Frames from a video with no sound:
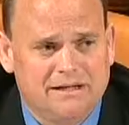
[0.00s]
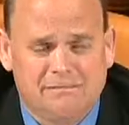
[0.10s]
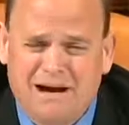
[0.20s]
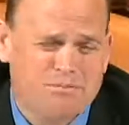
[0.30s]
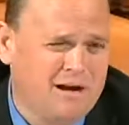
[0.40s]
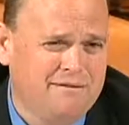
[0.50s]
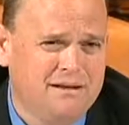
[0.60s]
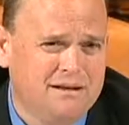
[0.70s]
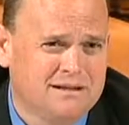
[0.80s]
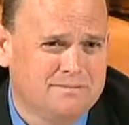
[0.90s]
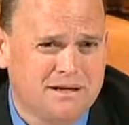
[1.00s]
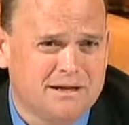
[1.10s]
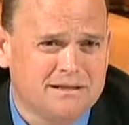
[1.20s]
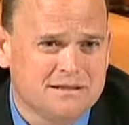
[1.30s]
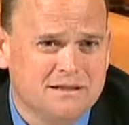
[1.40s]
In my private
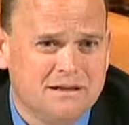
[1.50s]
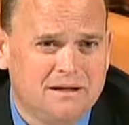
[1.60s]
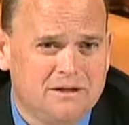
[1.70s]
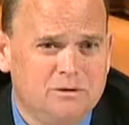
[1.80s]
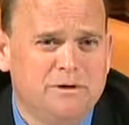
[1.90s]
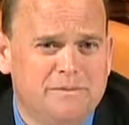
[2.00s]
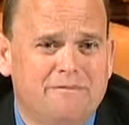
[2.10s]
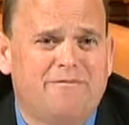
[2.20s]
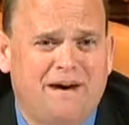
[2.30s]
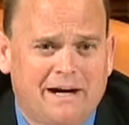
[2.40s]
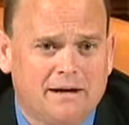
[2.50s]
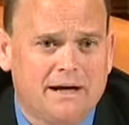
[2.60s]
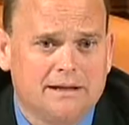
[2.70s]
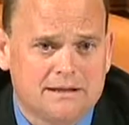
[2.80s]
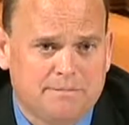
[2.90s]
experience, you would have been fired
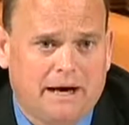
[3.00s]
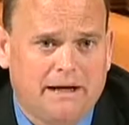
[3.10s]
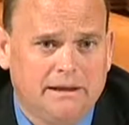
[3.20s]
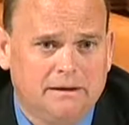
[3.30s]
on the spot.